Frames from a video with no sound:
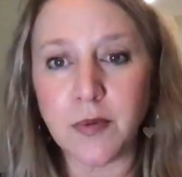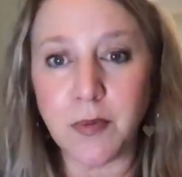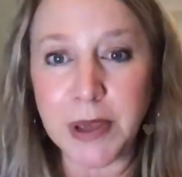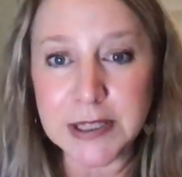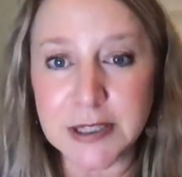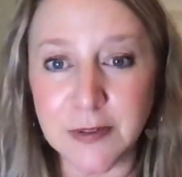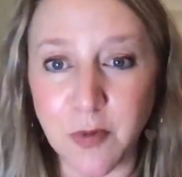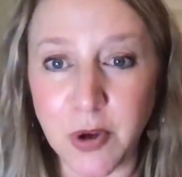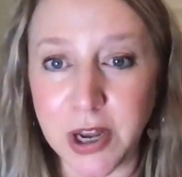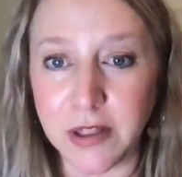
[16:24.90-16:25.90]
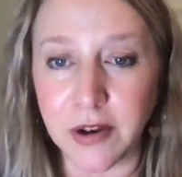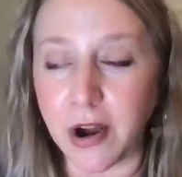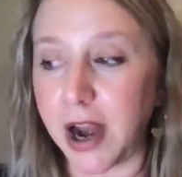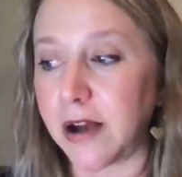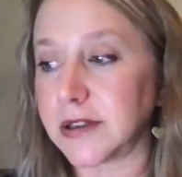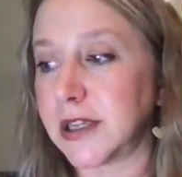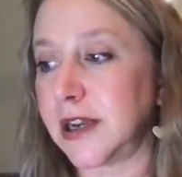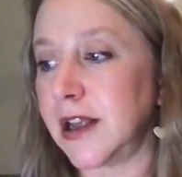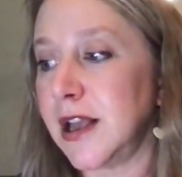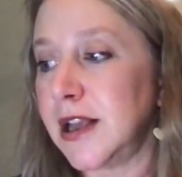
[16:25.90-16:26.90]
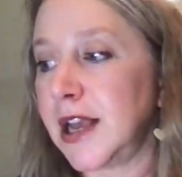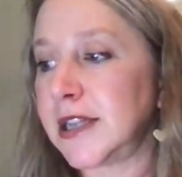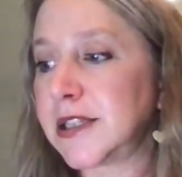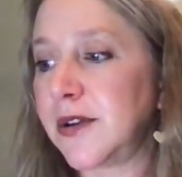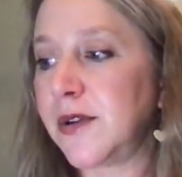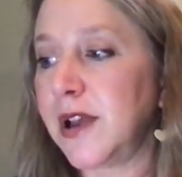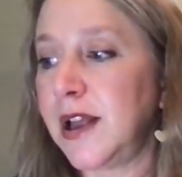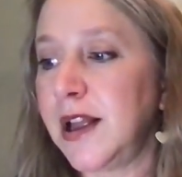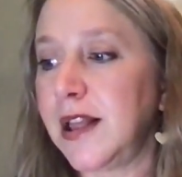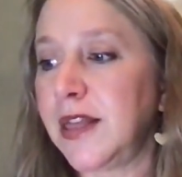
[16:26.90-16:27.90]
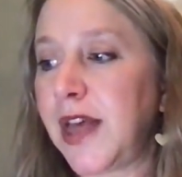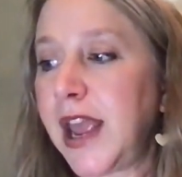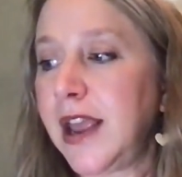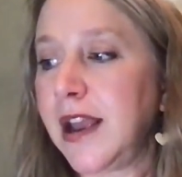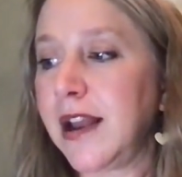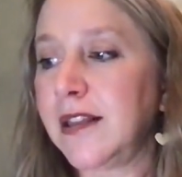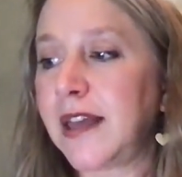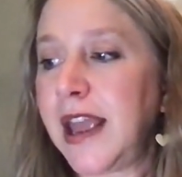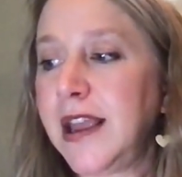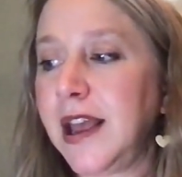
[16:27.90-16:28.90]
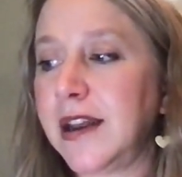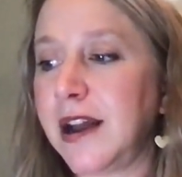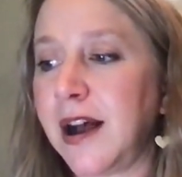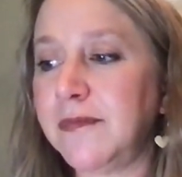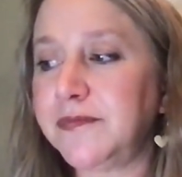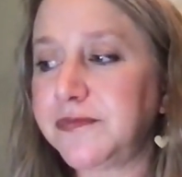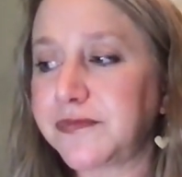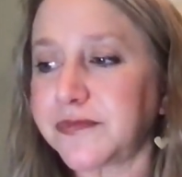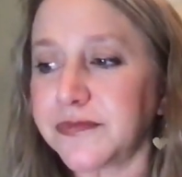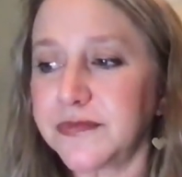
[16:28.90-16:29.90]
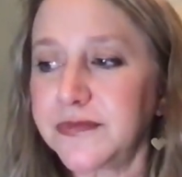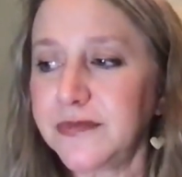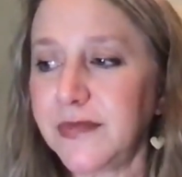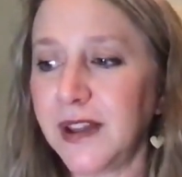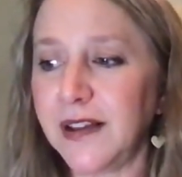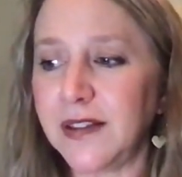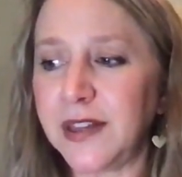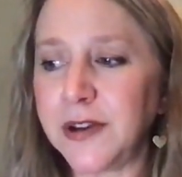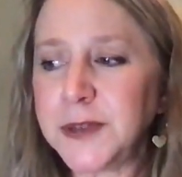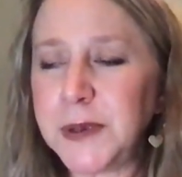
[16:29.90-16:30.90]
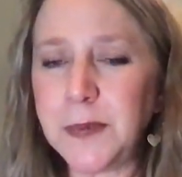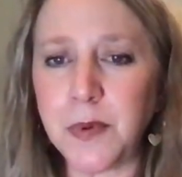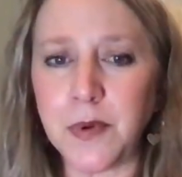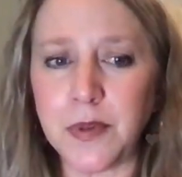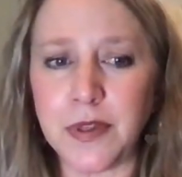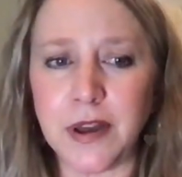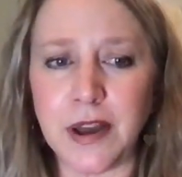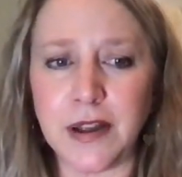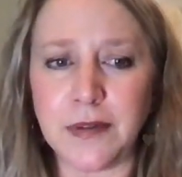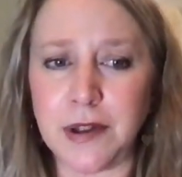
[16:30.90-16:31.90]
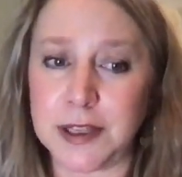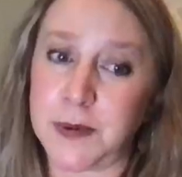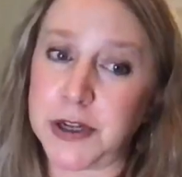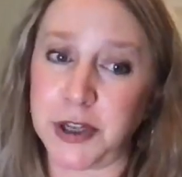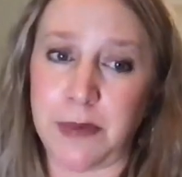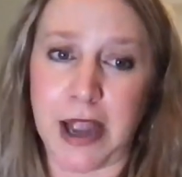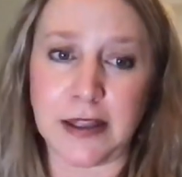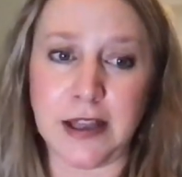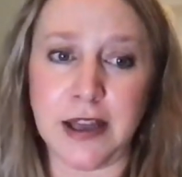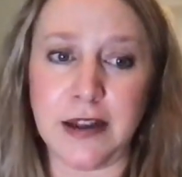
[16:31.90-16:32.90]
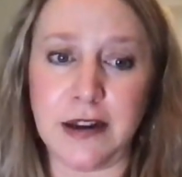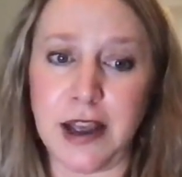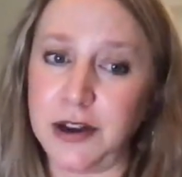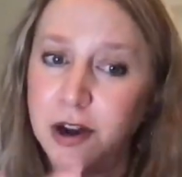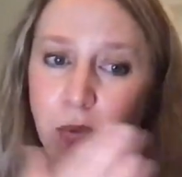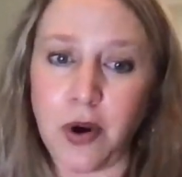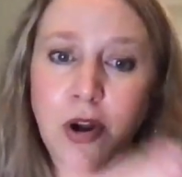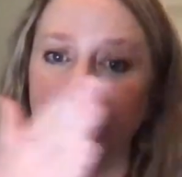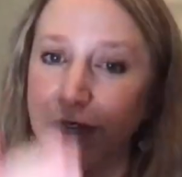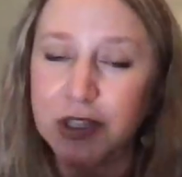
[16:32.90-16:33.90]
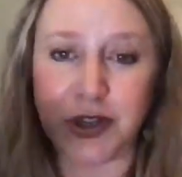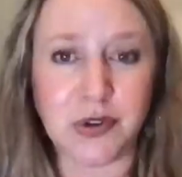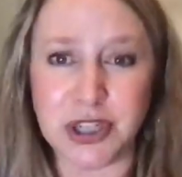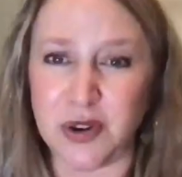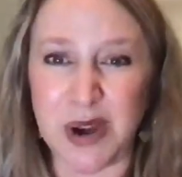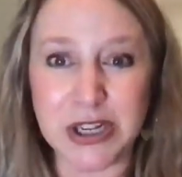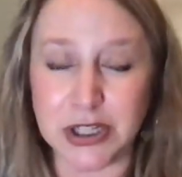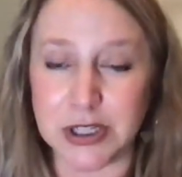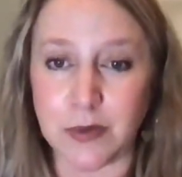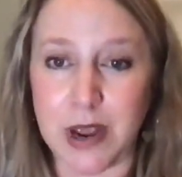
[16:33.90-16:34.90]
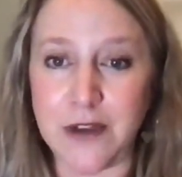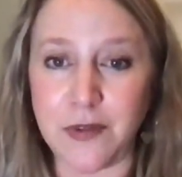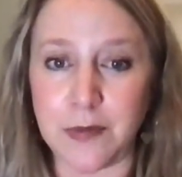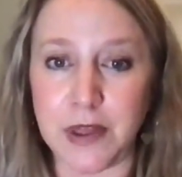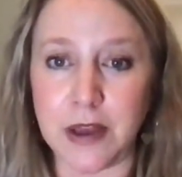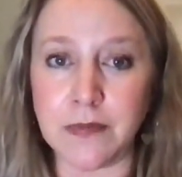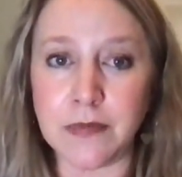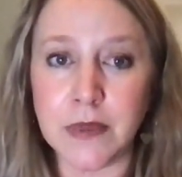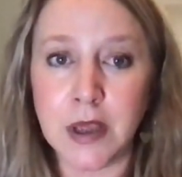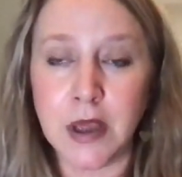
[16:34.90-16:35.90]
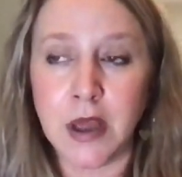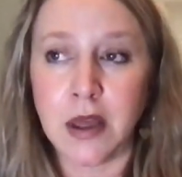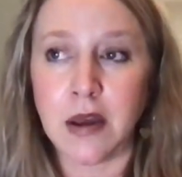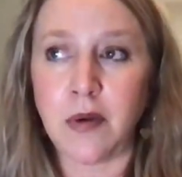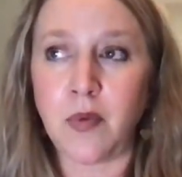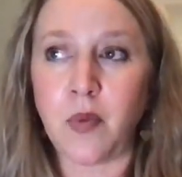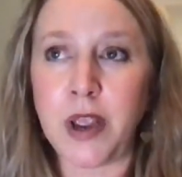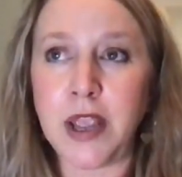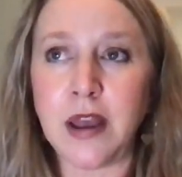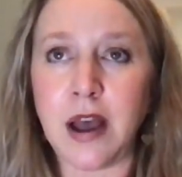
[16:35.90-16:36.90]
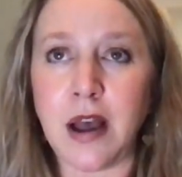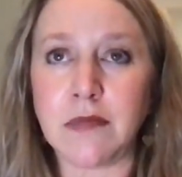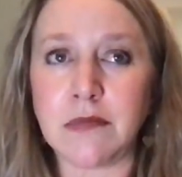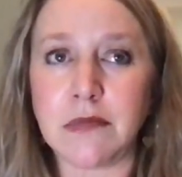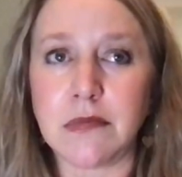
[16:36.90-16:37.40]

pieces of wood in their house. And and so they they can um those people, uh, especially back then, and you know we're only two generations away from them. We um